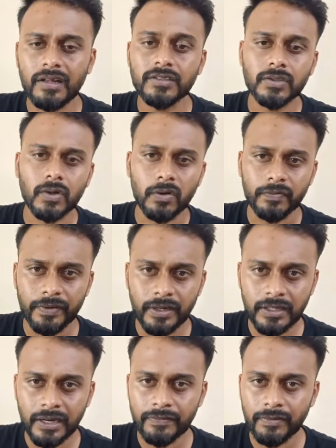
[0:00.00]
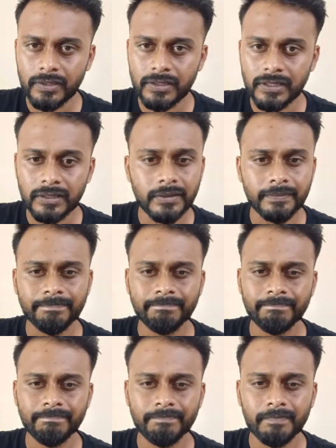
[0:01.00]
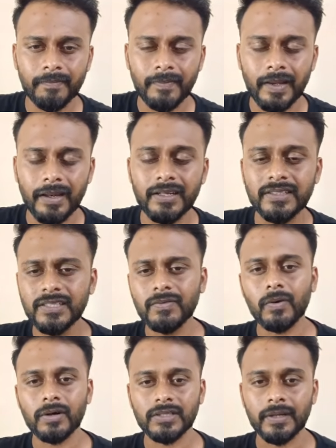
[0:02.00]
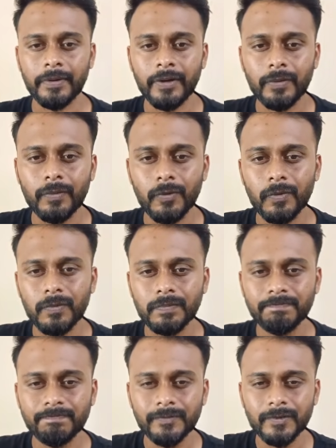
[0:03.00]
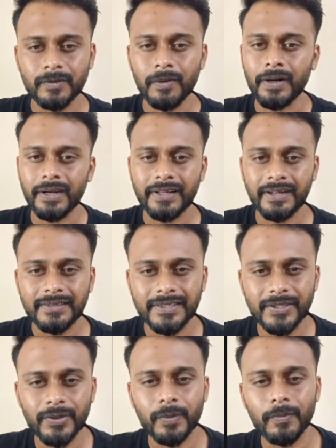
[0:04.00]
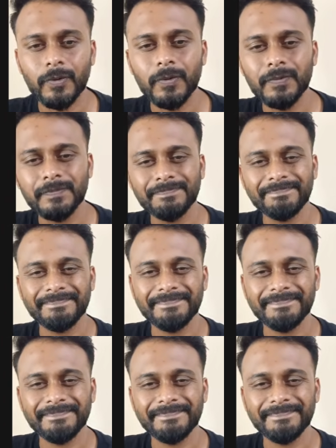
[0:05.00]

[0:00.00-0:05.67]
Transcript: Let's configure that first and let's see what is happening tomorrow. So until that, see you tomorrow.